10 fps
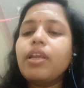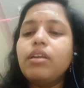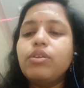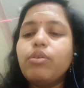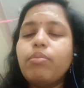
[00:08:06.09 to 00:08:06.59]

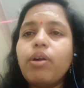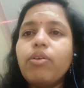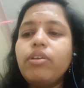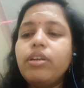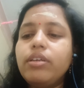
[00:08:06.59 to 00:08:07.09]
in
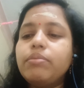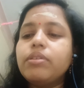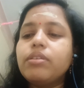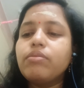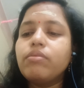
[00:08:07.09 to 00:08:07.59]
tobacco
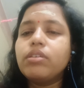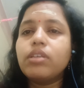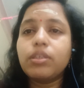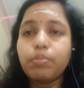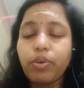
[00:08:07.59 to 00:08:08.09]
leaves was
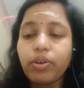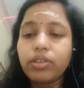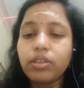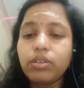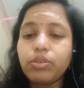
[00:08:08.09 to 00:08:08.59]

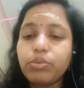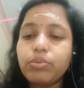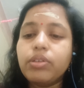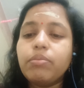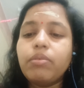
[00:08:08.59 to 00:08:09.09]
exploited to
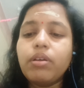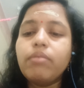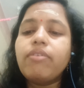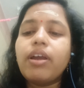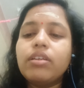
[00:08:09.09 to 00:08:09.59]

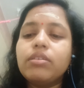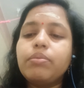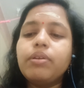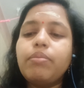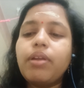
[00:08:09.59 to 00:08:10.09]
develop
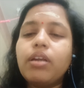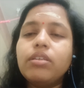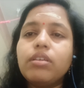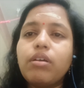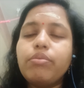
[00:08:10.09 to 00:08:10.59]
virus-free
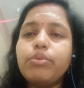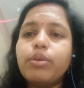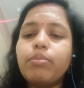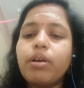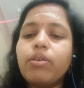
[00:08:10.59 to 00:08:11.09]
plants of
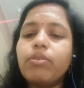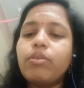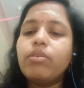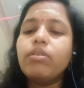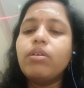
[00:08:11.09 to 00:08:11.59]

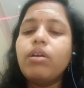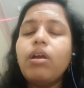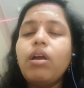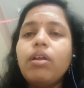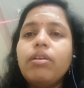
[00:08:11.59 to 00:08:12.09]
tobacco.
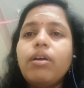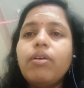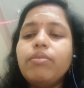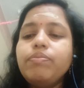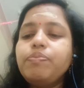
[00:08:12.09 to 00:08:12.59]

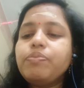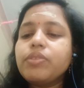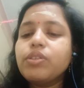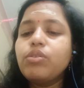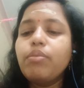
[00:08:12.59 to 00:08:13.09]
Now,
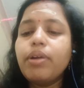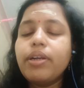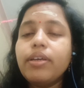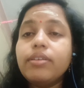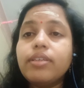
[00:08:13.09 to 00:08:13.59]

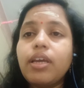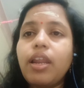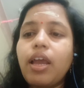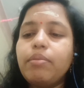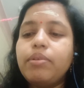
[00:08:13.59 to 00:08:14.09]
somatic cell
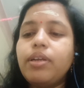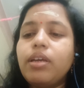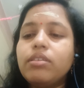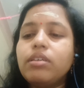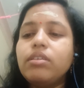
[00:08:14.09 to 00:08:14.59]

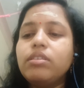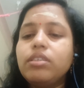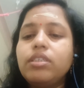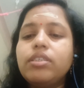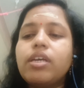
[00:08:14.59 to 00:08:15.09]
hybridization,
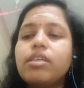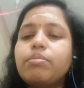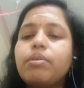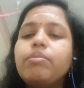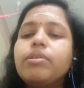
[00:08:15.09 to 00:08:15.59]
gene
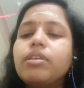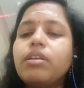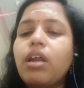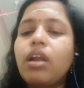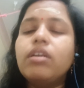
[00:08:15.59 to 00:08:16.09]
transformation,
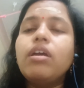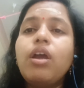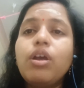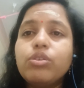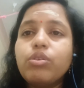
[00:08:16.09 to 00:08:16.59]
and
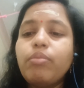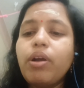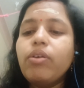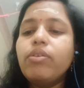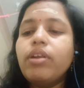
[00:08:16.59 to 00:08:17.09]

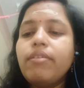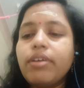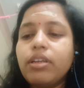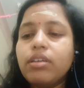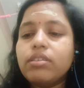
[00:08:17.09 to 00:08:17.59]
somaclonal
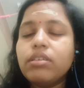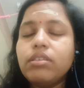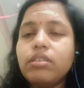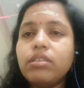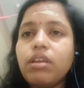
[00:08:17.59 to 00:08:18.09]

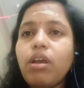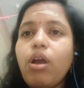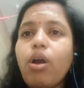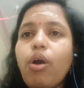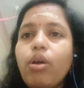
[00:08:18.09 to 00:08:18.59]
variations
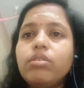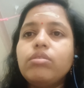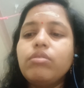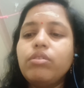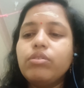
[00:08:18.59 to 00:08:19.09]

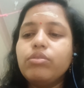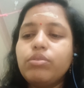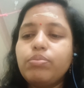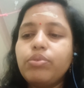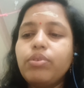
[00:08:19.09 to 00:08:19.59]
also
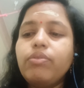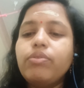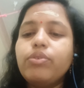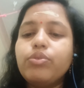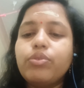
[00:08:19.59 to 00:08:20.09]
useful
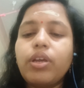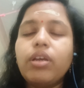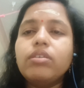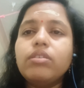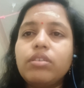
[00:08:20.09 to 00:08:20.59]
to
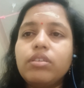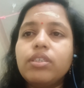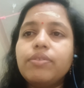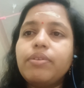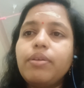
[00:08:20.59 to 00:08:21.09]
raise
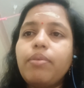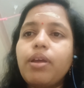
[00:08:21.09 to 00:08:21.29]
disease-free